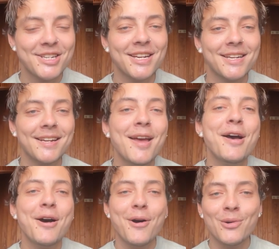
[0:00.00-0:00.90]
cheat
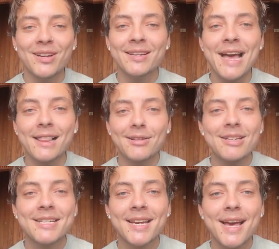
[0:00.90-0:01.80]
own a
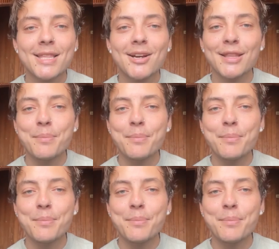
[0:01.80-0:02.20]
gallery together.